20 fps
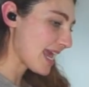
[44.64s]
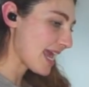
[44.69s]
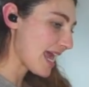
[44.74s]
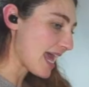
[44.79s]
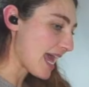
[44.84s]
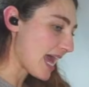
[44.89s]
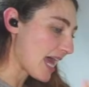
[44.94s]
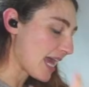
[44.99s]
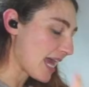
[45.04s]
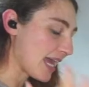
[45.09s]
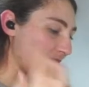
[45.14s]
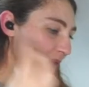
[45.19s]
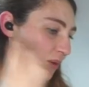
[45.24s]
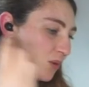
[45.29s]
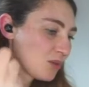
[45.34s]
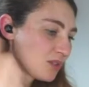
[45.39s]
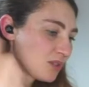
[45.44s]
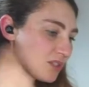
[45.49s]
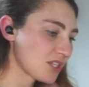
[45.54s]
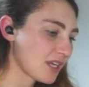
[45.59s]
I
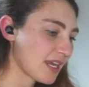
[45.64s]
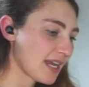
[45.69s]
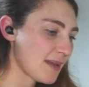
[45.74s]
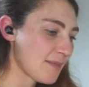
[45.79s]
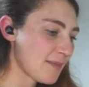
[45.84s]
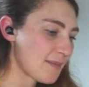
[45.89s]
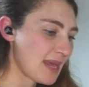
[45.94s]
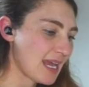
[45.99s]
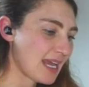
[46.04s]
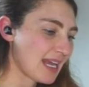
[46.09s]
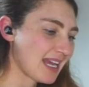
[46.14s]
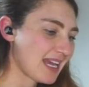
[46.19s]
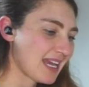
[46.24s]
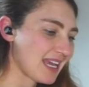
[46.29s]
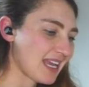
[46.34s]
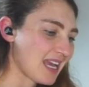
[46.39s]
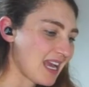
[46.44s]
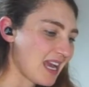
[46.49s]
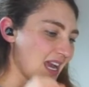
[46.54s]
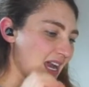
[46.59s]
also gonna make like
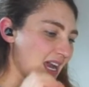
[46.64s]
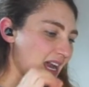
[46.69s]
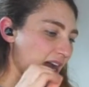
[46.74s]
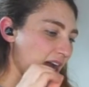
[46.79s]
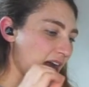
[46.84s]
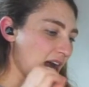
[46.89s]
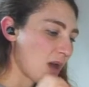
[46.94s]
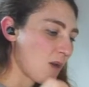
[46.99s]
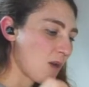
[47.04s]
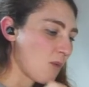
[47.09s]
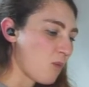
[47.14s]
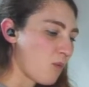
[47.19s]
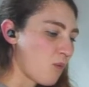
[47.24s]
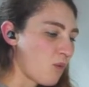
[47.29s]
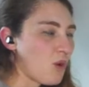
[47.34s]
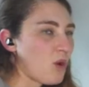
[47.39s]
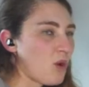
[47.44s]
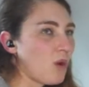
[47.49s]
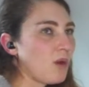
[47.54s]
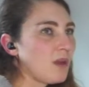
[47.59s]
a
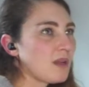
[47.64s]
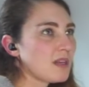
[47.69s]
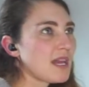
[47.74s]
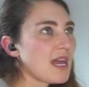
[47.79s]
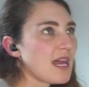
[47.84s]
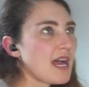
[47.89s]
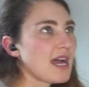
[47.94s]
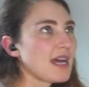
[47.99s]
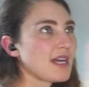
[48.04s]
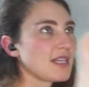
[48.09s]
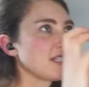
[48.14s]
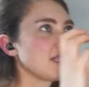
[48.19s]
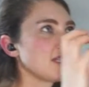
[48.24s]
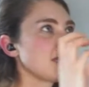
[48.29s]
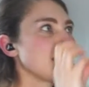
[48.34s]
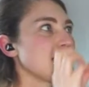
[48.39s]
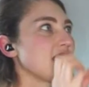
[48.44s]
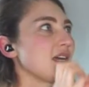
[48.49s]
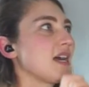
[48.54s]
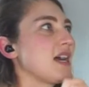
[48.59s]
walnut
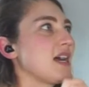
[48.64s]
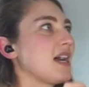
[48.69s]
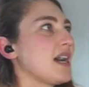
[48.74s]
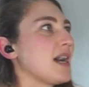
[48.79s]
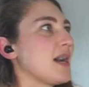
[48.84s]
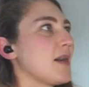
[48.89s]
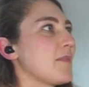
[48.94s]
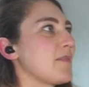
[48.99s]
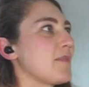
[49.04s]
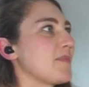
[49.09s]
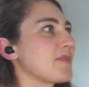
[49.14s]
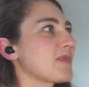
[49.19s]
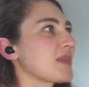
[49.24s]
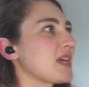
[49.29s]
and